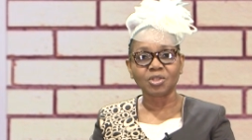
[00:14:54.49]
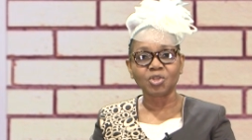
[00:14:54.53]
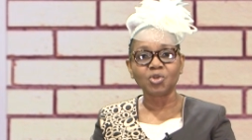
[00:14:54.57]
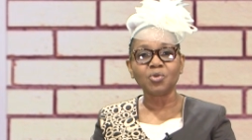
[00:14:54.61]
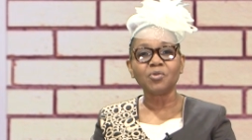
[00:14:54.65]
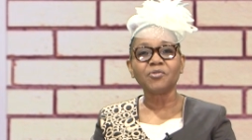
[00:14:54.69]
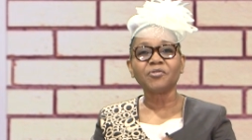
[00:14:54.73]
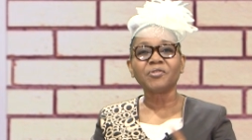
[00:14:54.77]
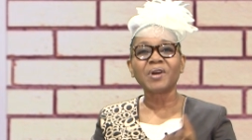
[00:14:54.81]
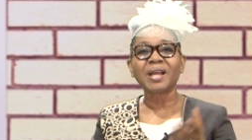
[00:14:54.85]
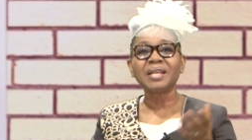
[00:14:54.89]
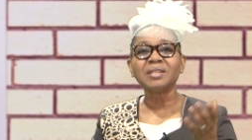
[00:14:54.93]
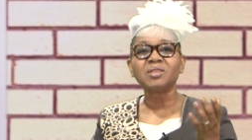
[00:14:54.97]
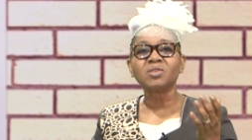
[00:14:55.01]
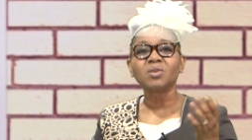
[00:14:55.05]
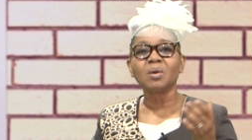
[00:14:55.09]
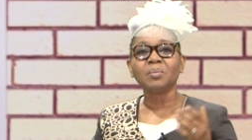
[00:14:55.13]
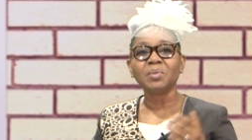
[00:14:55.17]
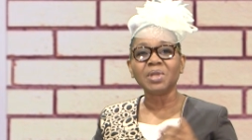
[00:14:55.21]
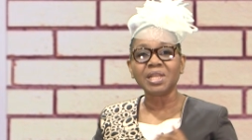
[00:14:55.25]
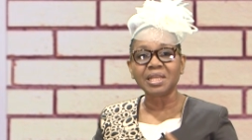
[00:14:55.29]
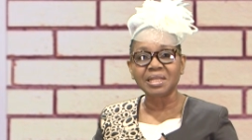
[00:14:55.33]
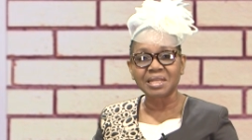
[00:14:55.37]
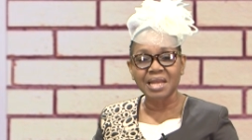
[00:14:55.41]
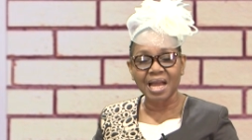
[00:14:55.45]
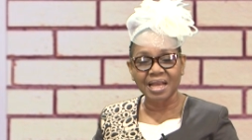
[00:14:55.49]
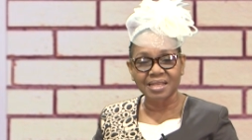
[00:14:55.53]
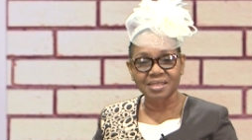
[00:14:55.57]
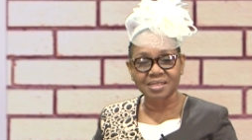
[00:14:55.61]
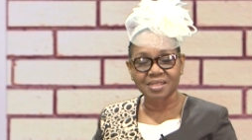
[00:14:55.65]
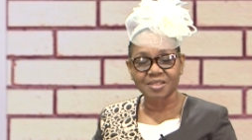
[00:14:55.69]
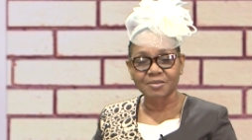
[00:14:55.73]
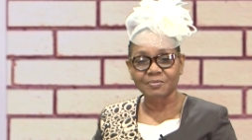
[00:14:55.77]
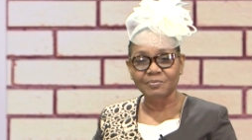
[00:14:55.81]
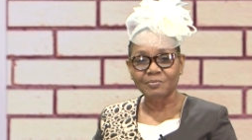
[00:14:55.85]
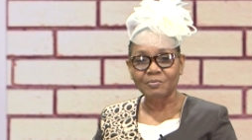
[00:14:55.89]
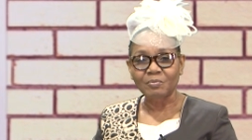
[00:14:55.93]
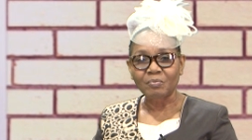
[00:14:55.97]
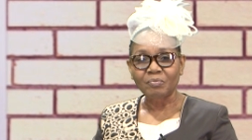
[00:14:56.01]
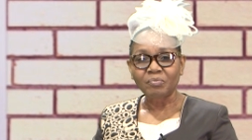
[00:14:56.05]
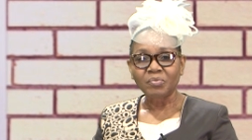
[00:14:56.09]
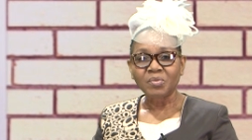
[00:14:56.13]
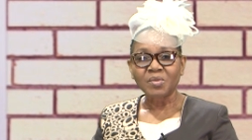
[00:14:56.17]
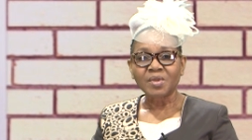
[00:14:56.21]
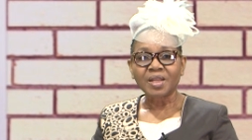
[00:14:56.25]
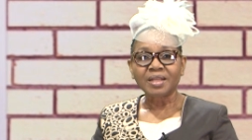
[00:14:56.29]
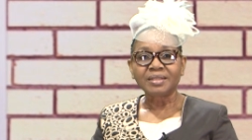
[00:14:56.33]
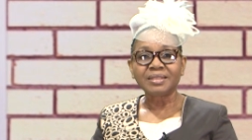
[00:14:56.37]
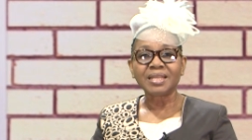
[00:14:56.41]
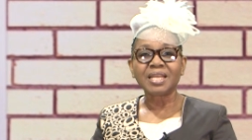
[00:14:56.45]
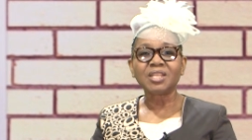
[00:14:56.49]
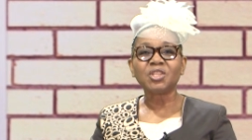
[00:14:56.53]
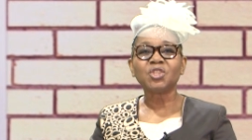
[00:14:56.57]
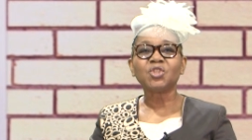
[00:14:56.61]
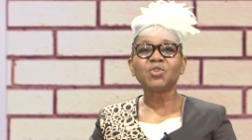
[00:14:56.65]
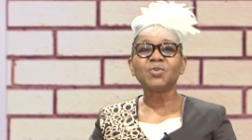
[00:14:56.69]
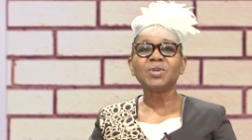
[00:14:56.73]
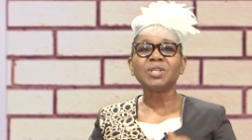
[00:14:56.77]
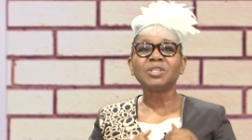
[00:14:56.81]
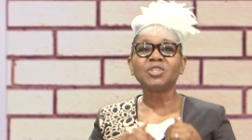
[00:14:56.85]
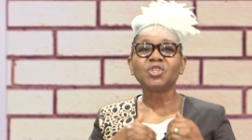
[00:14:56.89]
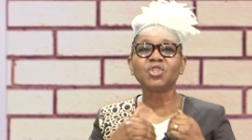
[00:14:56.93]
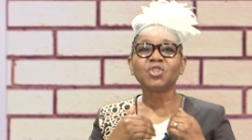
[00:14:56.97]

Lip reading: You'll find some leaders, they treat